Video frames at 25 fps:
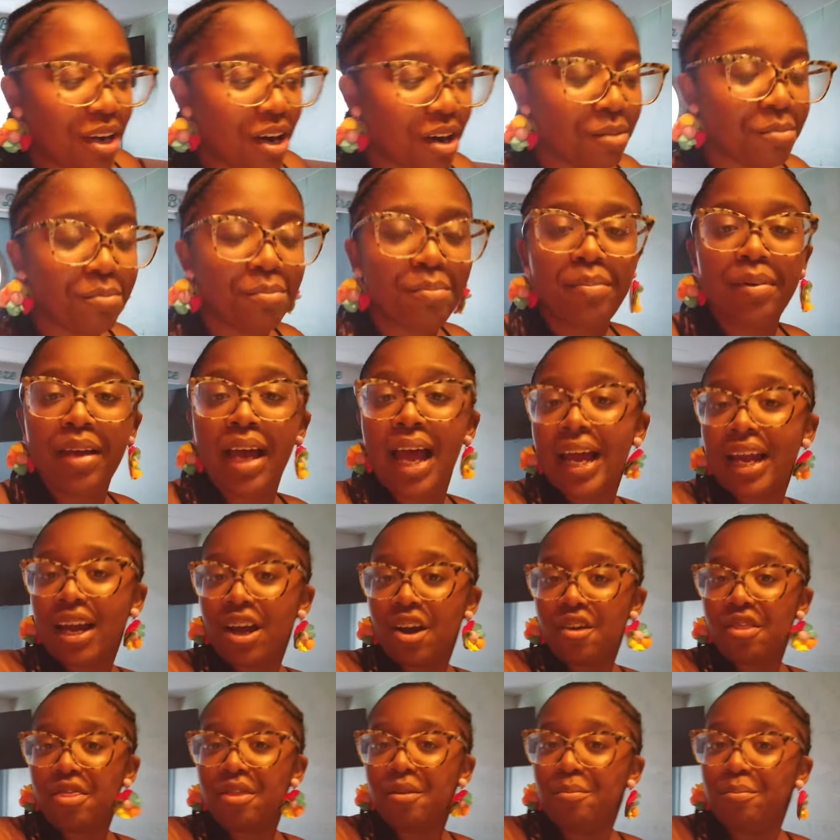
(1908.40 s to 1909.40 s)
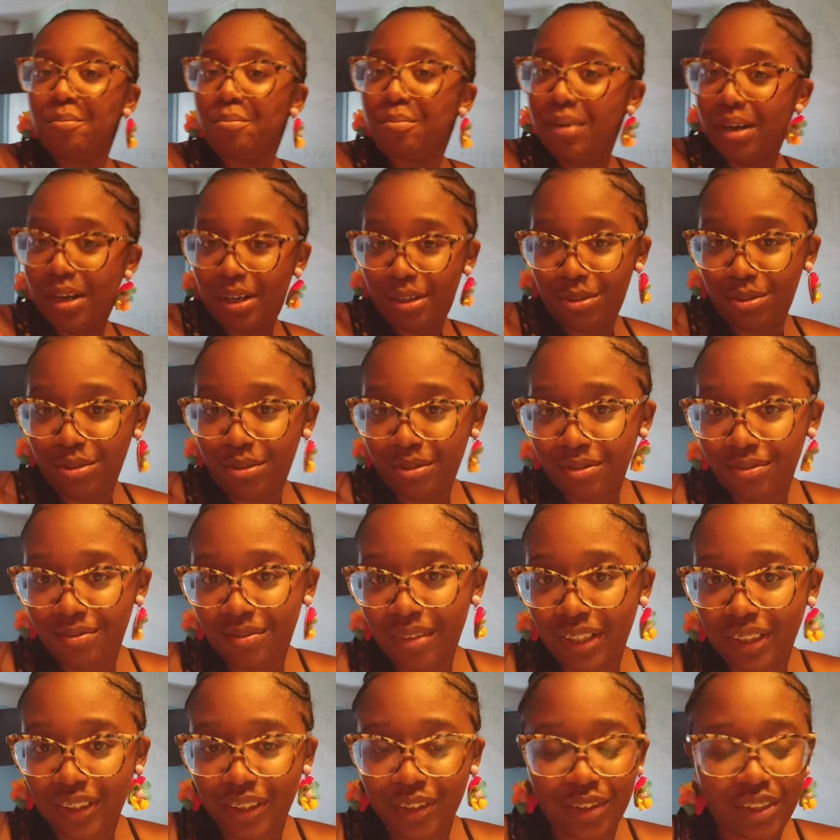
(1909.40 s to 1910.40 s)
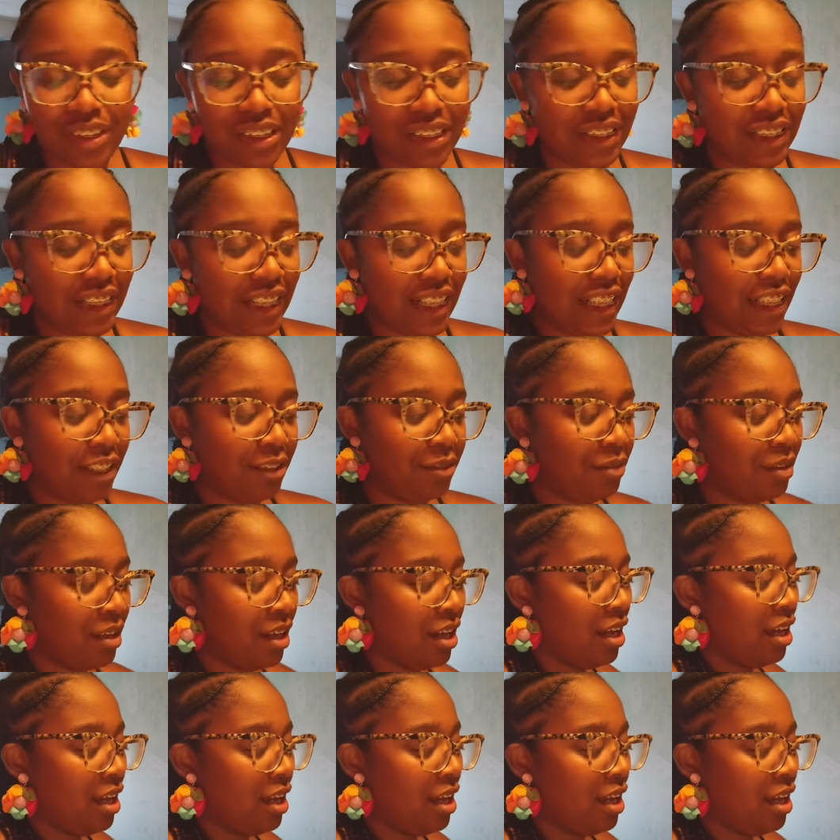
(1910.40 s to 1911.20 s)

we are back on the boat, as you can see.